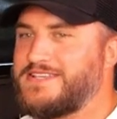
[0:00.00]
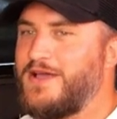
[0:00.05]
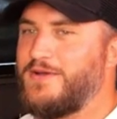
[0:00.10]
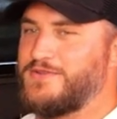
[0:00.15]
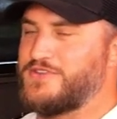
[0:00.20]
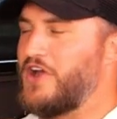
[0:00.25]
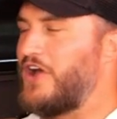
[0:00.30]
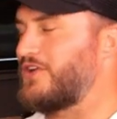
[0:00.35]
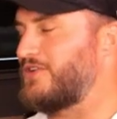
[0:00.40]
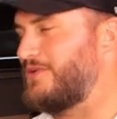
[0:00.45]
that's
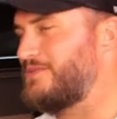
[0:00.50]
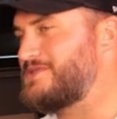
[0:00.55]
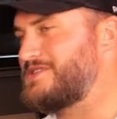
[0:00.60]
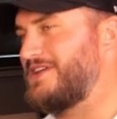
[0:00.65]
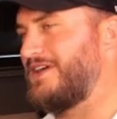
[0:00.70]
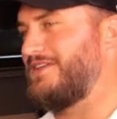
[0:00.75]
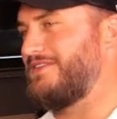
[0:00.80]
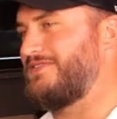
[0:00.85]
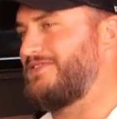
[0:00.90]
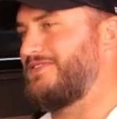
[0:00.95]
how he talked to
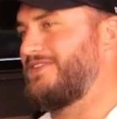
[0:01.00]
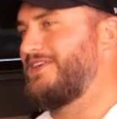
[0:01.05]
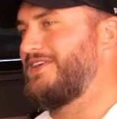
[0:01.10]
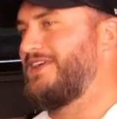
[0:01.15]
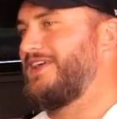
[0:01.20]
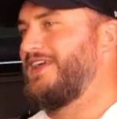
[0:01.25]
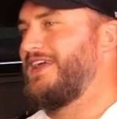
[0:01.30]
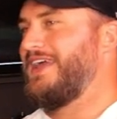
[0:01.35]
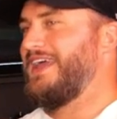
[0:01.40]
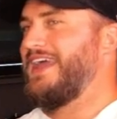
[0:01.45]
himself.
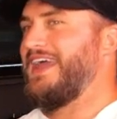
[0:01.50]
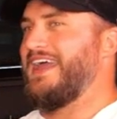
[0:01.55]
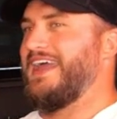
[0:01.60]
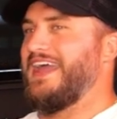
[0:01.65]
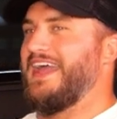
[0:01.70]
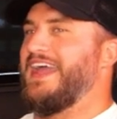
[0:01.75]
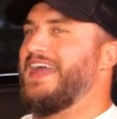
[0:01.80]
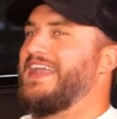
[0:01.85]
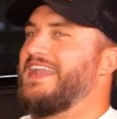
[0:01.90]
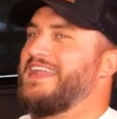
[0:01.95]

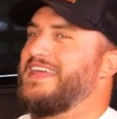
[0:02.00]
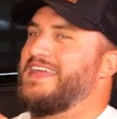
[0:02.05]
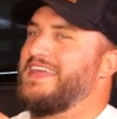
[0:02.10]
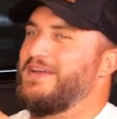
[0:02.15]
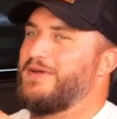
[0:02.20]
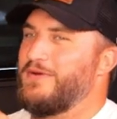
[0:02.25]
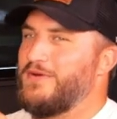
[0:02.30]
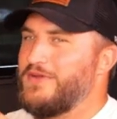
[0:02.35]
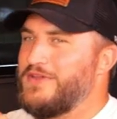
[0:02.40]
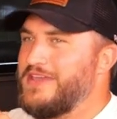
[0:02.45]
And
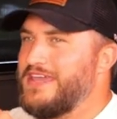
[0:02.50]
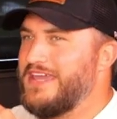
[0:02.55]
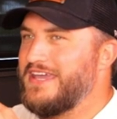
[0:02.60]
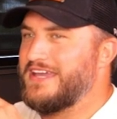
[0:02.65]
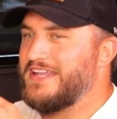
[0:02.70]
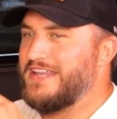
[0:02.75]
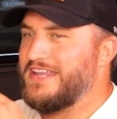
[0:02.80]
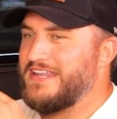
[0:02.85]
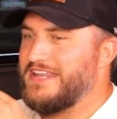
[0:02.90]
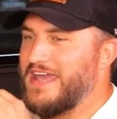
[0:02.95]

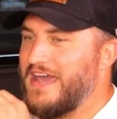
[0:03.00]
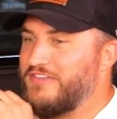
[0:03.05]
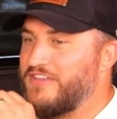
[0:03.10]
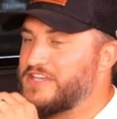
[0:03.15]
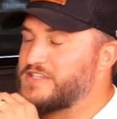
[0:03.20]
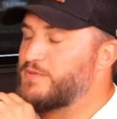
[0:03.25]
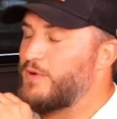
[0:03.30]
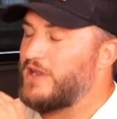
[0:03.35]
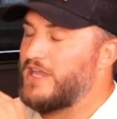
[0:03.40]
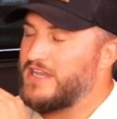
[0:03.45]
he could
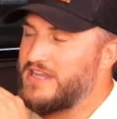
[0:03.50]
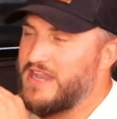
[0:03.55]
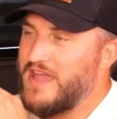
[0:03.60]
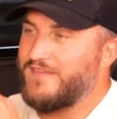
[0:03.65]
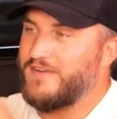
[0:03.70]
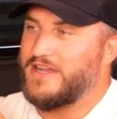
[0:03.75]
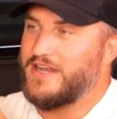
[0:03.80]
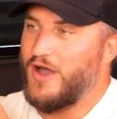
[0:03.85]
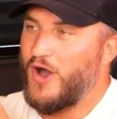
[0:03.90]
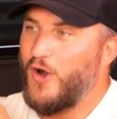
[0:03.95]
at this point he
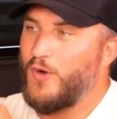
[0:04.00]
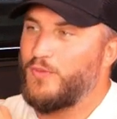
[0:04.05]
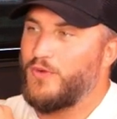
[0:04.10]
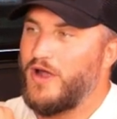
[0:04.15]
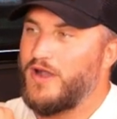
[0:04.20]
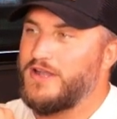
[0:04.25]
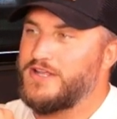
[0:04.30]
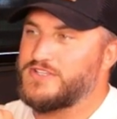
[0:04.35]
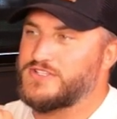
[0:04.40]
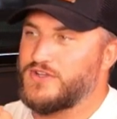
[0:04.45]
never hit a home
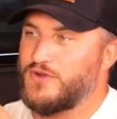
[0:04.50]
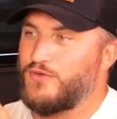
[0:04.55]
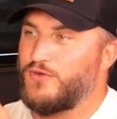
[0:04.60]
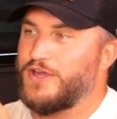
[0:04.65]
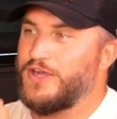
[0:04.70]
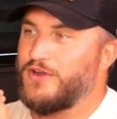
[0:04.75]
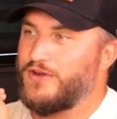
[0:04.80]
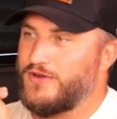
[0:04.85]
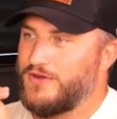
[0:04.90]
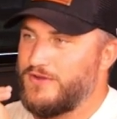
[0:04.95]
run in his
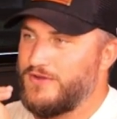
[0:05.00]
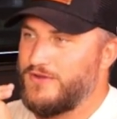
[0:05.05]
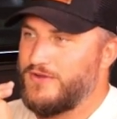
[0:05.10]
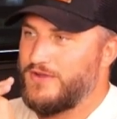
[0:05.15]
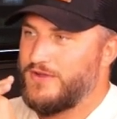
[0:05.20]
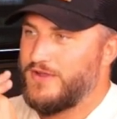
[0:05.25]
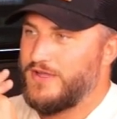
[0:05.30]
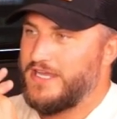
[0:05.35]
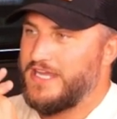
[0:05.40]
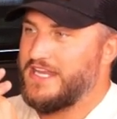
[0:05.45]
career.
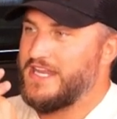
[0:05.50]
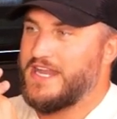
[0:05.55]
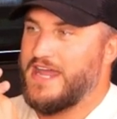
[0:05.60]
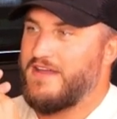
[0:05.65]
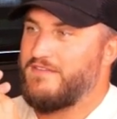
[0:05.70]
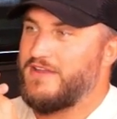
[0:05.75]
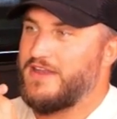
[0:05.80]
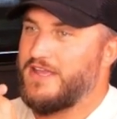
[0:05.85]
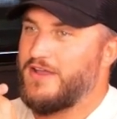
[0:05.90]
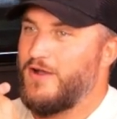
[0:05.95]
He didn't
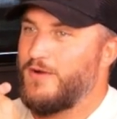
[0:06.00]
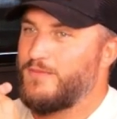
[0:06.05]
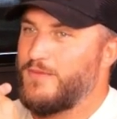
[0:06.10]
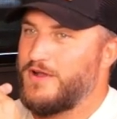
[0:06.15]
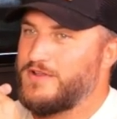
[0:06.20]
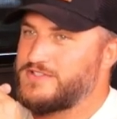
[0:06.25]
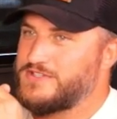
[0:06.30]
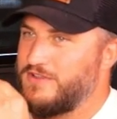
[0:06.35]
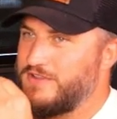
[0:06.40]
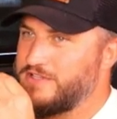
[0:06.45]
have any
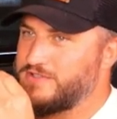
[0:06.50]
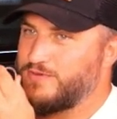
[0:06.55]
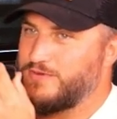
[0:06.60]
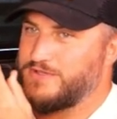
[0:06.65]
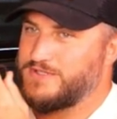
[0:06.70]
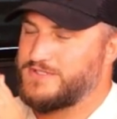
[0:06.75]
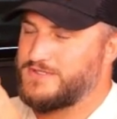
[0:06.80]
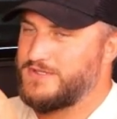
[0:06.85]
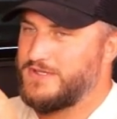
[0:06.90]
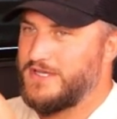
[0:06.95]
home runs, so this
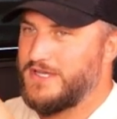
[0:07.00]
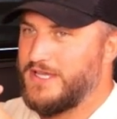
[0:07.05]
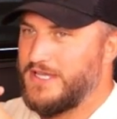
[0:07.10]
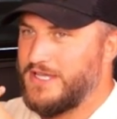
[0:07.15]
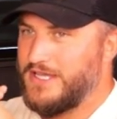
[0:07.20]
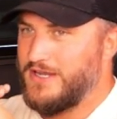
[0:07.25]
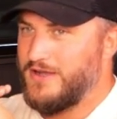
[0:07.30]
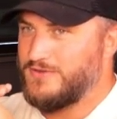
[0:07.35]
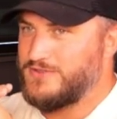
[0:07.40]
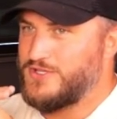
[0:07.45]
was,
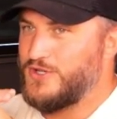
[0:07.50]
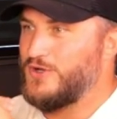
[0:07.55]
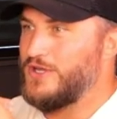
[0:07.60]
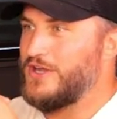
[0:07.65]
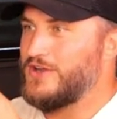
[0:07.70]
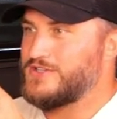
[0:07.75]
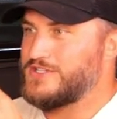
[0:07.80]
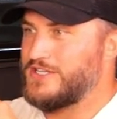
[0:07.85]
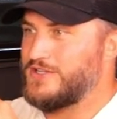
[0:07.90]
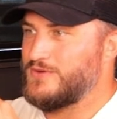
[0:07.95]
you know, 2
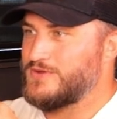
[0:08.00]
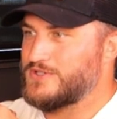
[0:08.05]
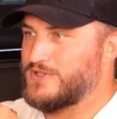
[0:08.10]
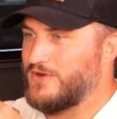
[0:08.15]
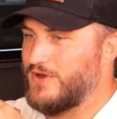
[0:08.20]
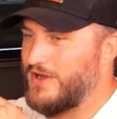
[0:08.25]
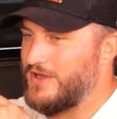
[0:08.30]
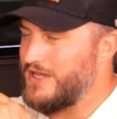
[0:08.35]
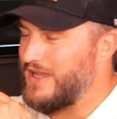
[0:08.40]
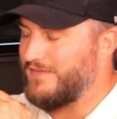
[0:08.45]
years into his
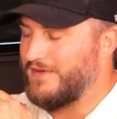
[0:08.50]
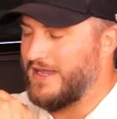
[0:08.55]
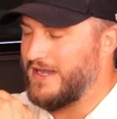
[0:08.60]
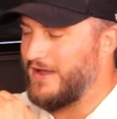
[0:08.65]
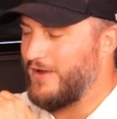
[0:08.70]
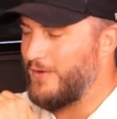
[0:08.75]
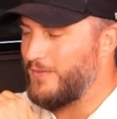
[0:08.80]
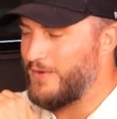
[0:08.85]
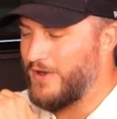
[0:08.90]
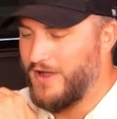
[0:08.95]
career, never
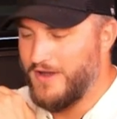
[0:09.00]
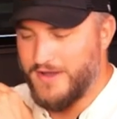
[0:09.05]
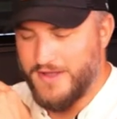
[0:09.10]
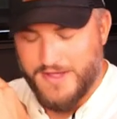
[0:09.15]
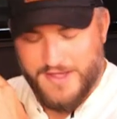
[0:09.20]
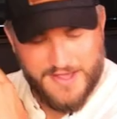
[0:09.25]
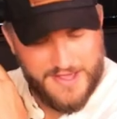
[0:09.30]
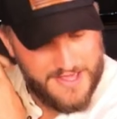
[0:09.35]
had a home run.